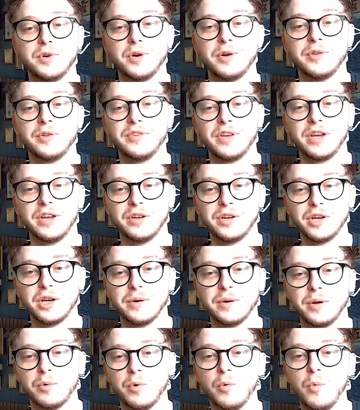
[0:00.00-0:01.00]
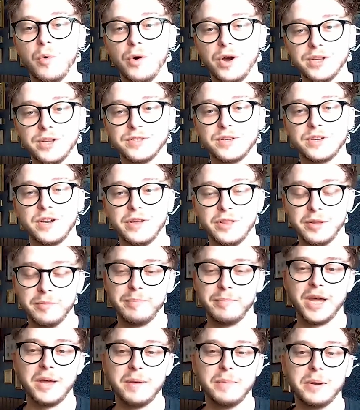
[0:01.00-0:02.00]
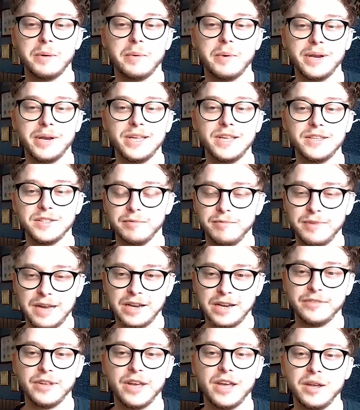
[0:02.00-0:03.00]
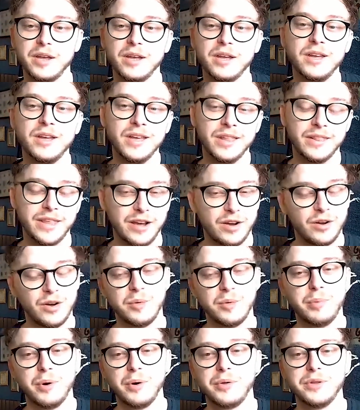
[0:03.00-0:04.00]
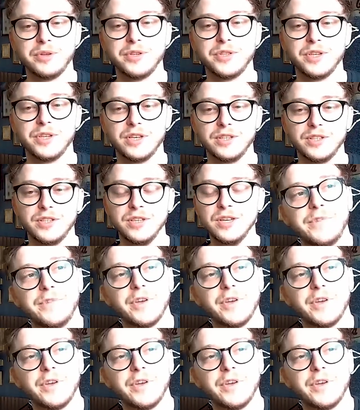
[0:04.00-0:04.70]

content and going well what is kind of the bare minimum i need to validate that hypothesis.